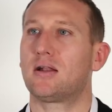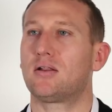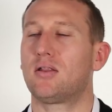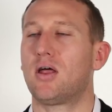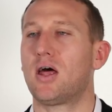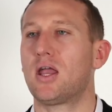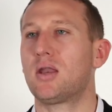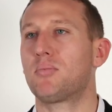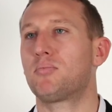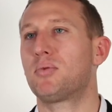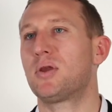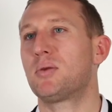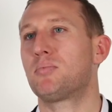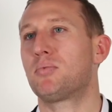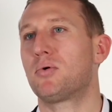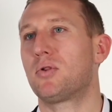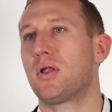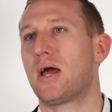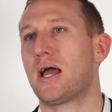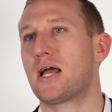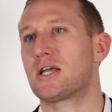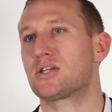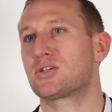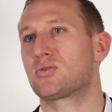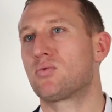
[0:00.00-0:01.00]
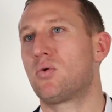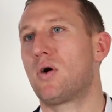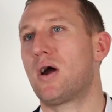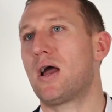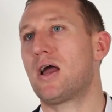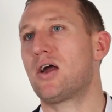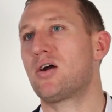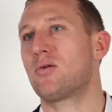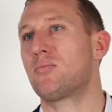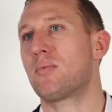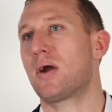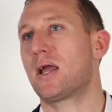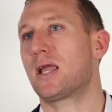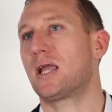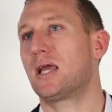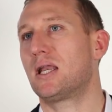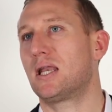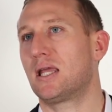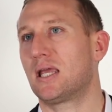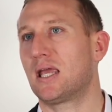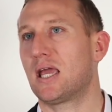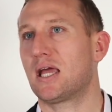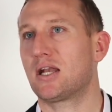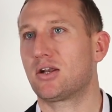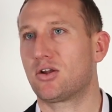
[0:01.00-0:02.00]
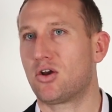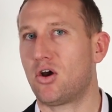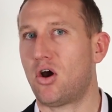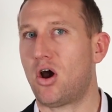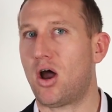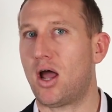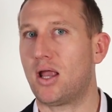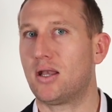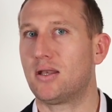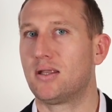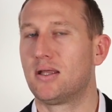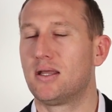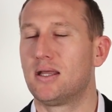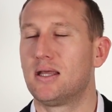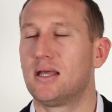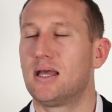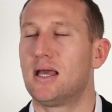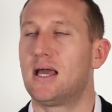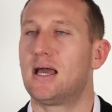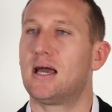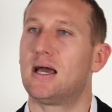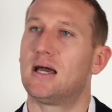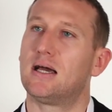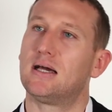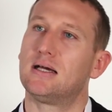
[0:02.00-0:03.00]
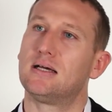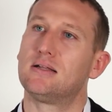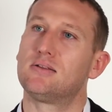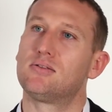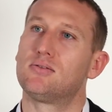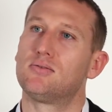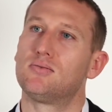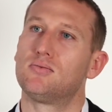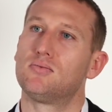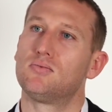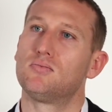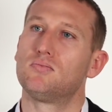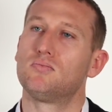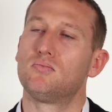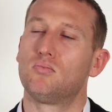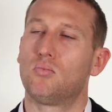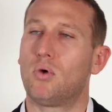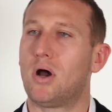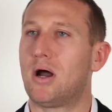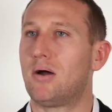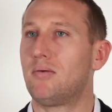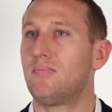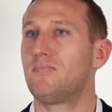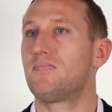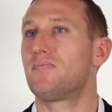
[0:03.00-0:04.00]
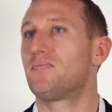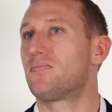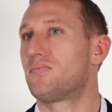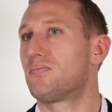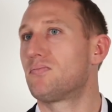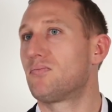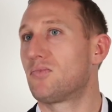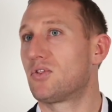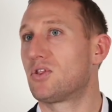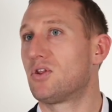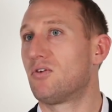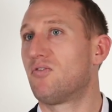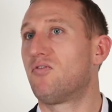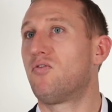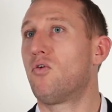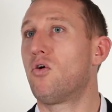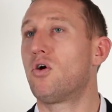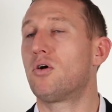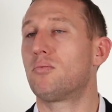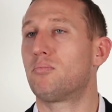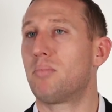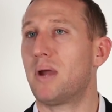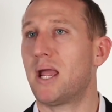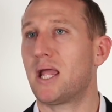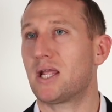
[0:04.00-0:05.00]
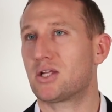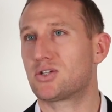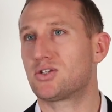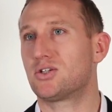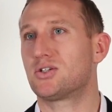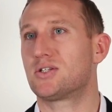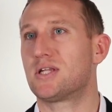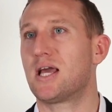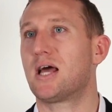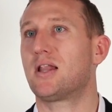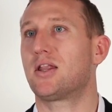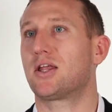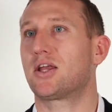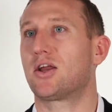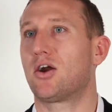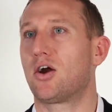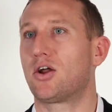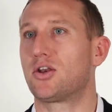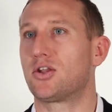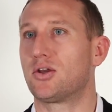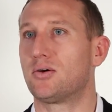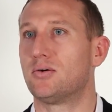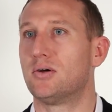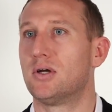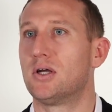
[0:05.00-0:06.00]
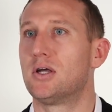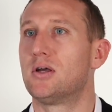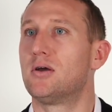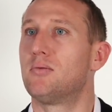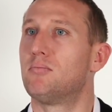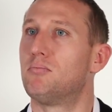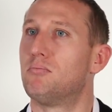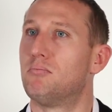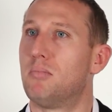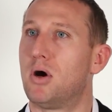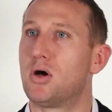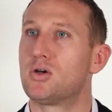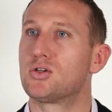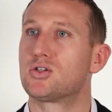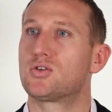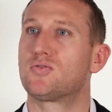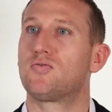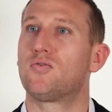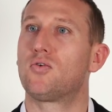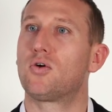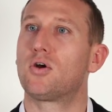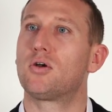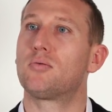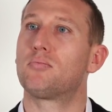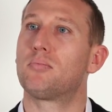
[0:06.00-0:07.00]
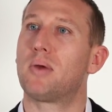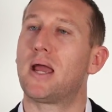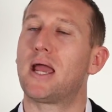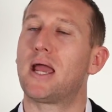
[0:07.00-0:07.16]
and a lot of people ask, well, how am I going to get caught? Well, the foreign banks are telling on you. Most foreign